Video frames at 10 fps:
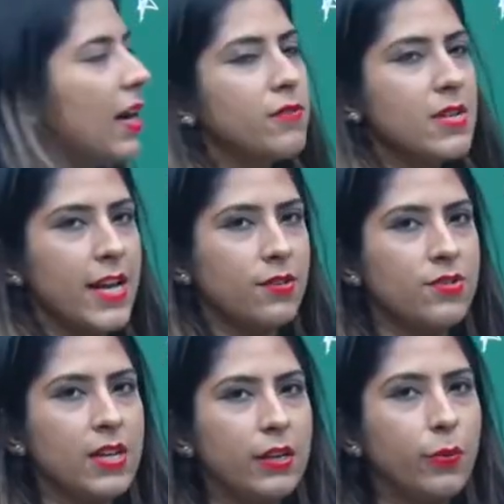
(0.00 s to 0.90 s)
I would like to
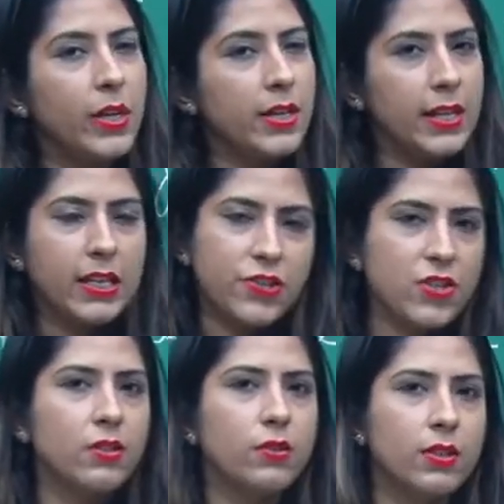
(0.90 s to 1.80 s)
tell you, in
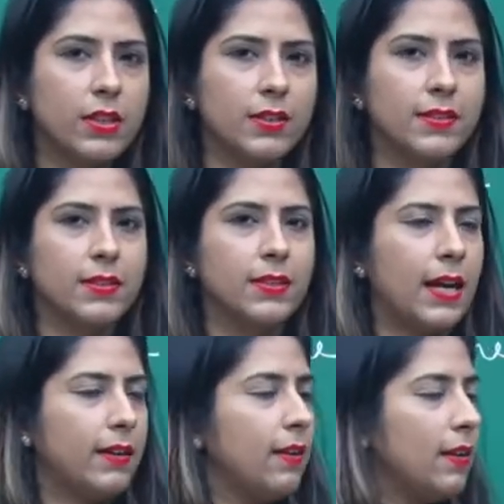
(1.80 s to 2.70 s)
addition to this,
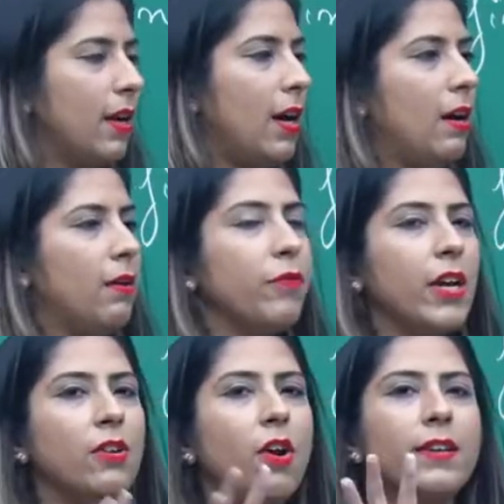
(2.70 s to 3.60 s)
that we
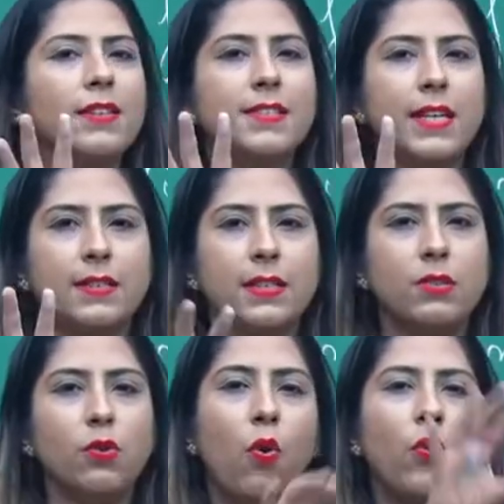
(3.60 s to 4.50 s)
are not restricted
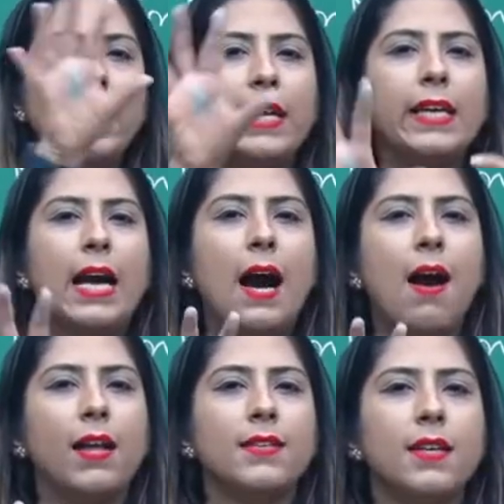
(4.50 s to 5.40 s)
to only
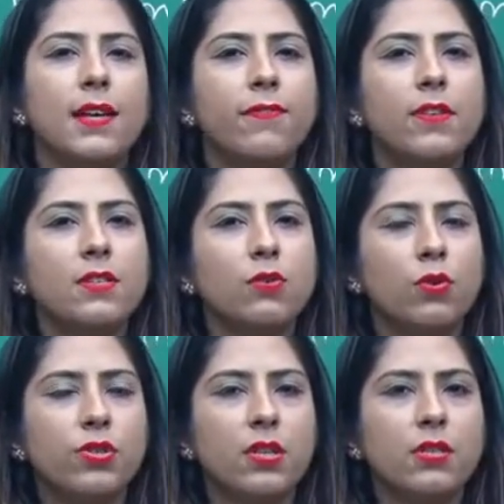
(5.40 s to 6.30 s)
answer. If this
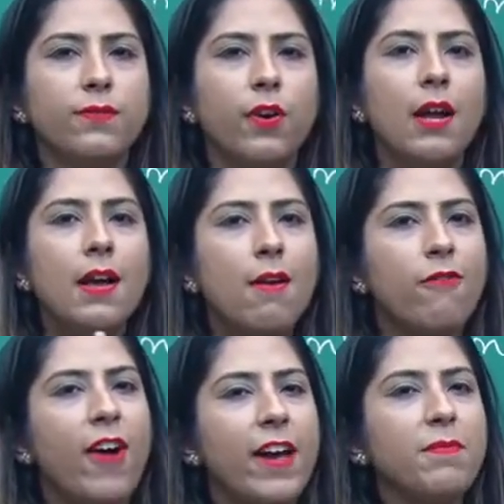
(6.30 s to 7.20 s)
question is for
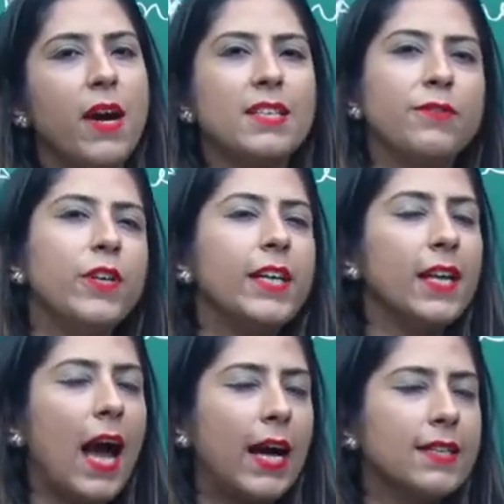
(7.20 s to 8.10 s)
5 marks, we can
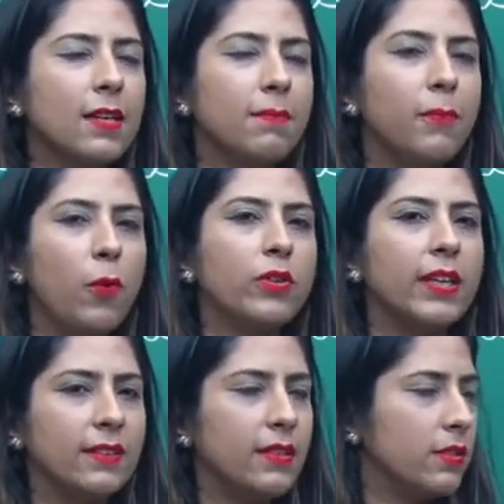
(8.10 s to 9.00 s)
add some more
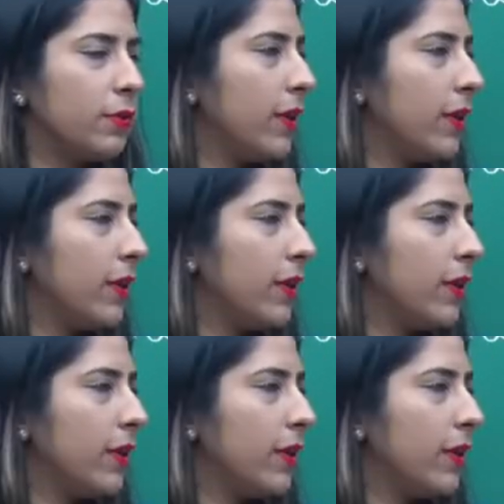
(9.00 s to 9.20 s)
things into